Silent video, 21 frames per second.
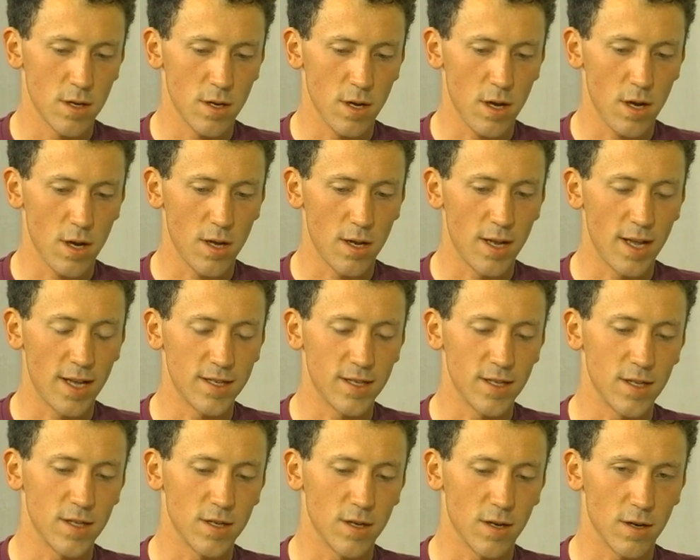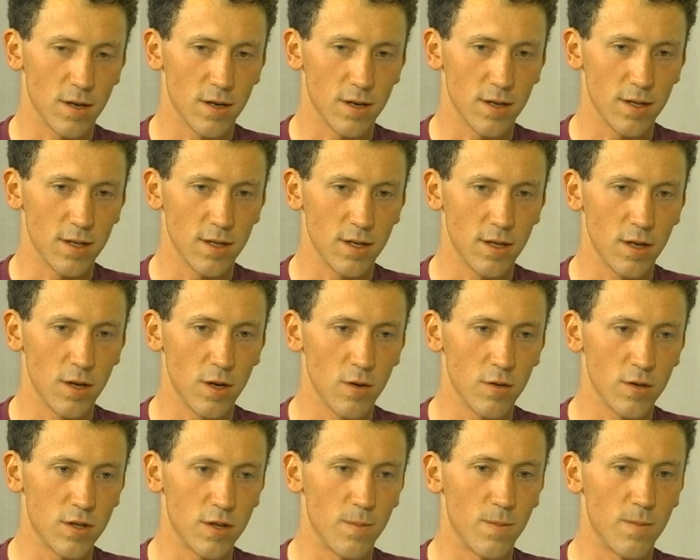uh, lessons are, you
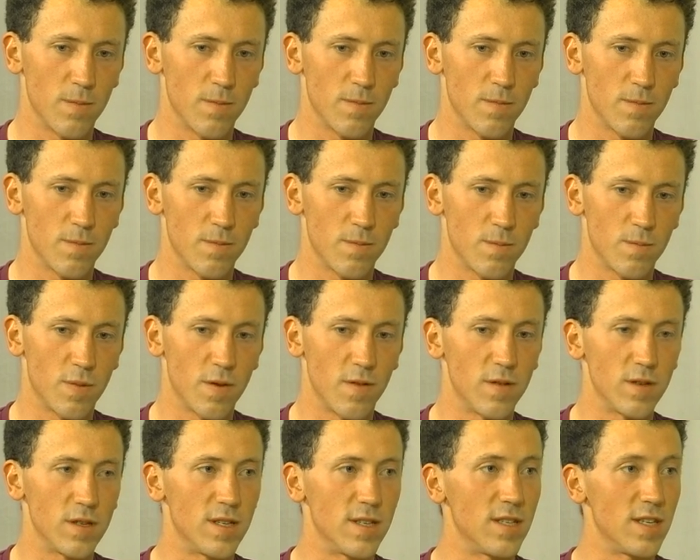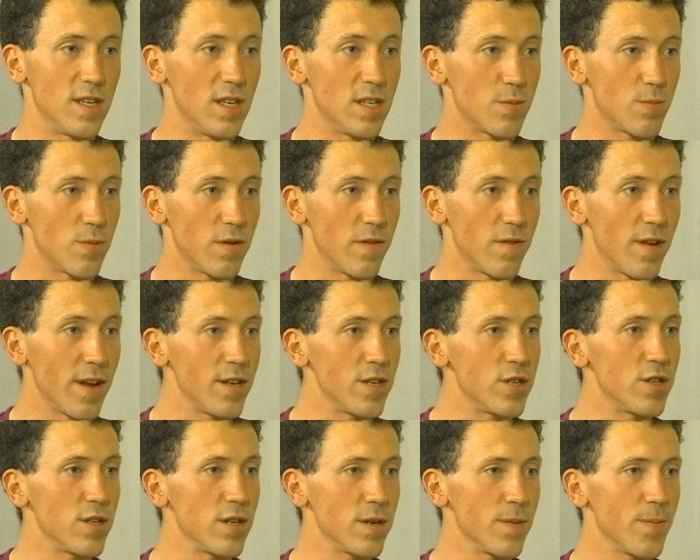know, to disease
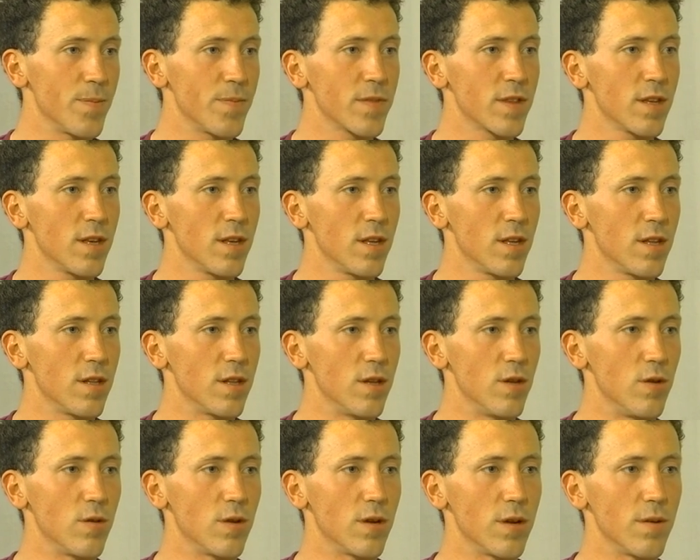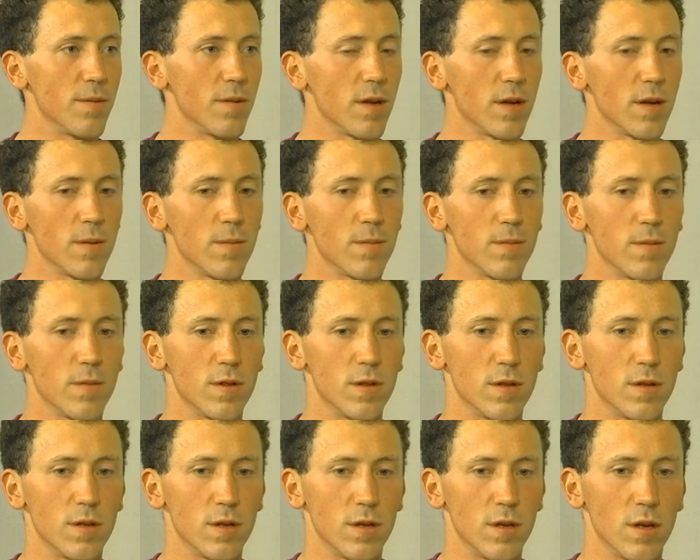prevention. Mm -hmm. That you can, um,
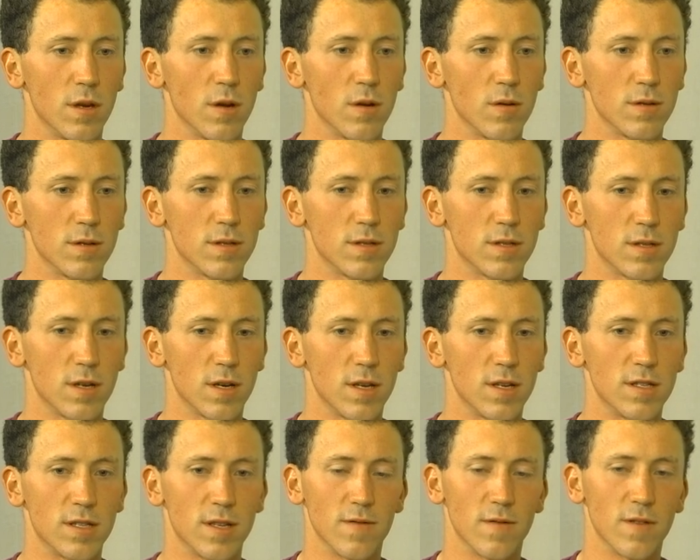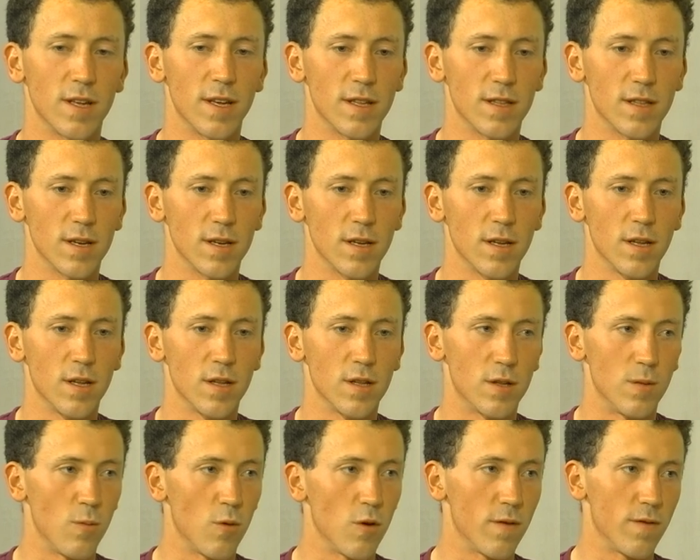you know, studies have linked that
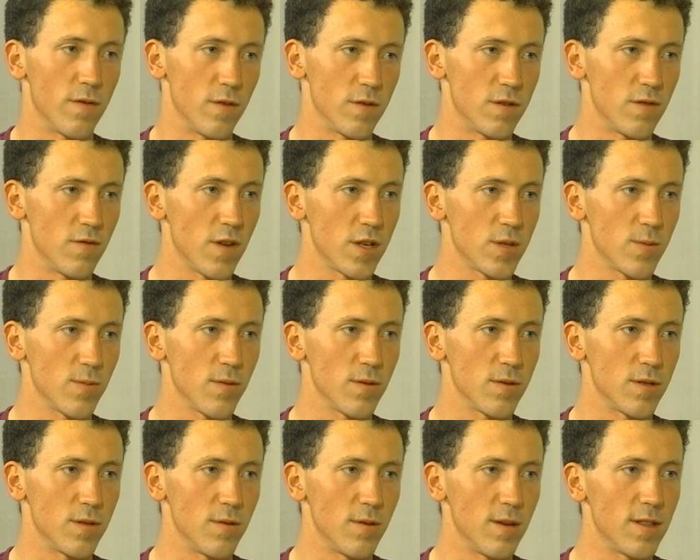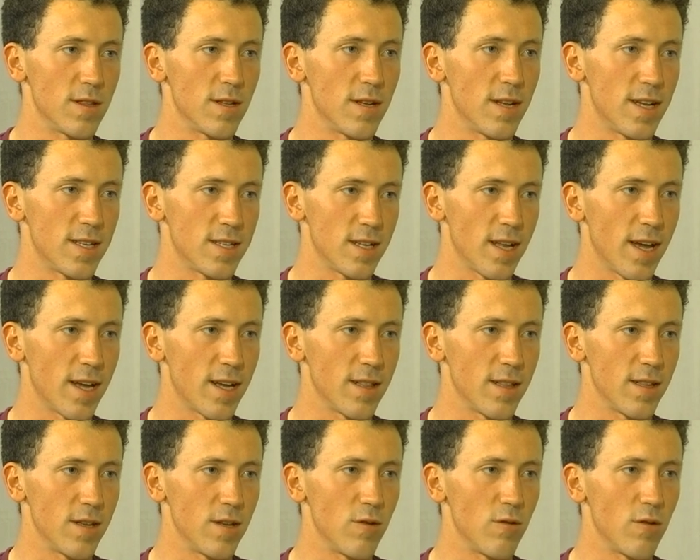the more fruits and vegetables you eat, the less
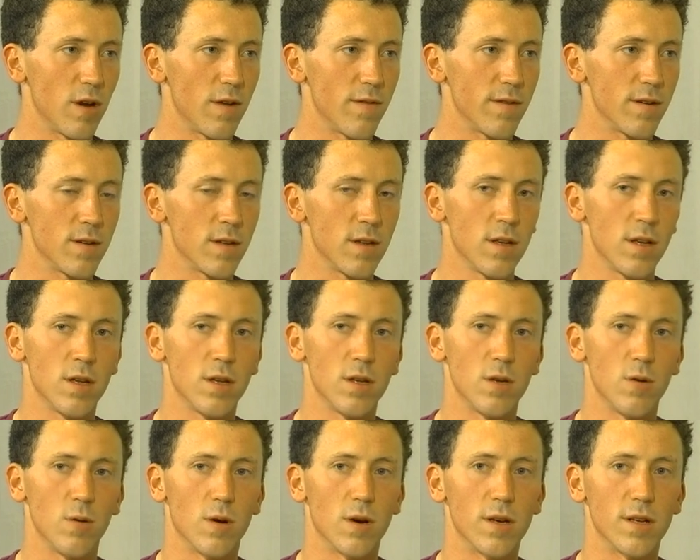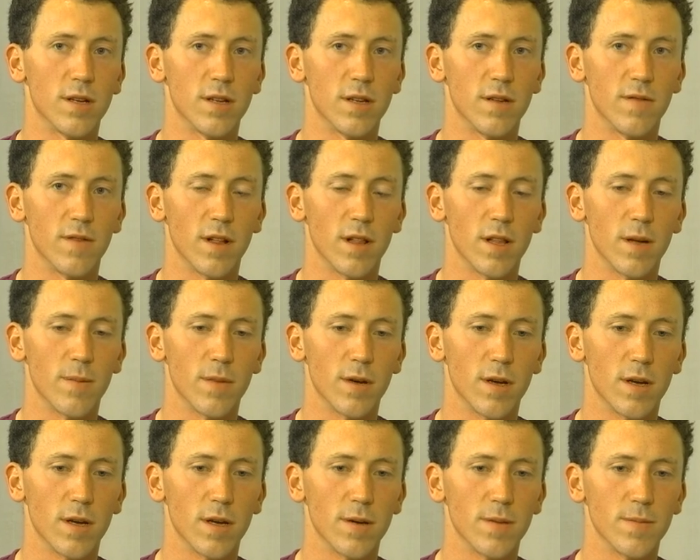likely you ever you are to
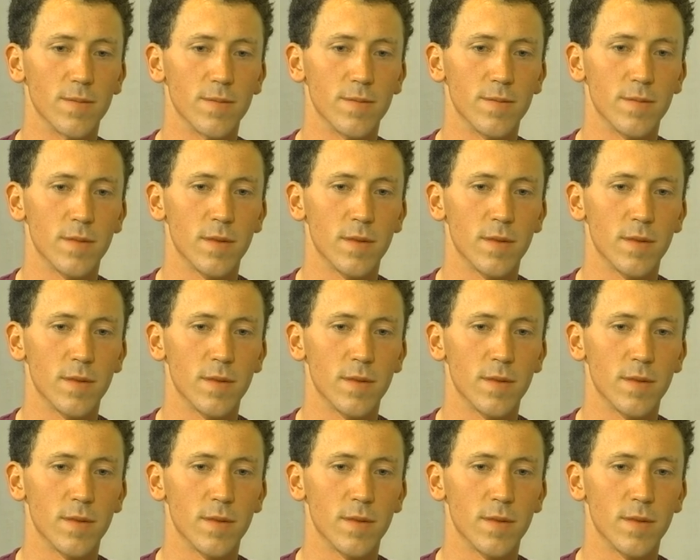develop um,